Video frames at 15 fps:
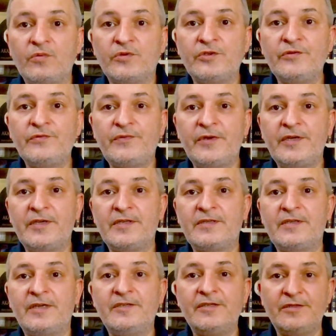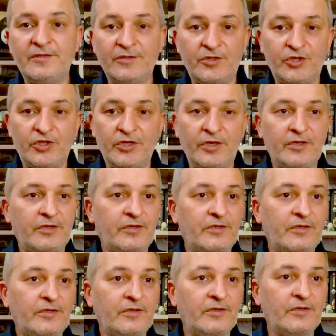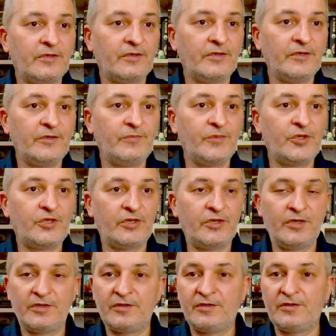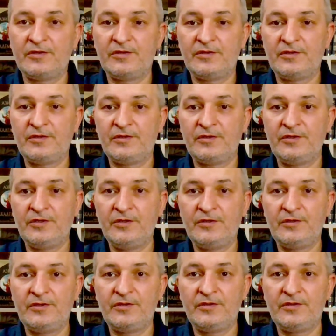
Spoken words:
dear friends, I did not check. Let me check here.